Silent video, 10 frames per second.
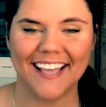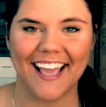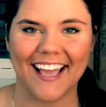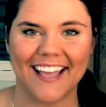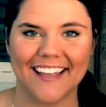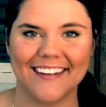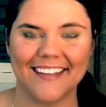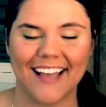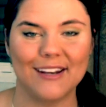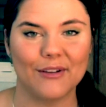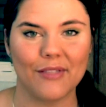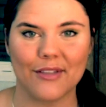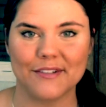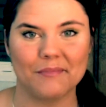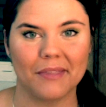And I know that
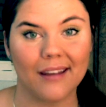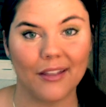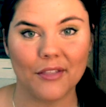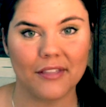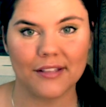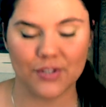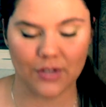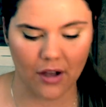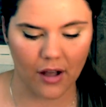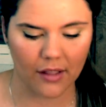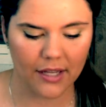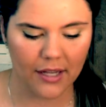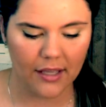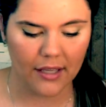there's a million other things you can call it.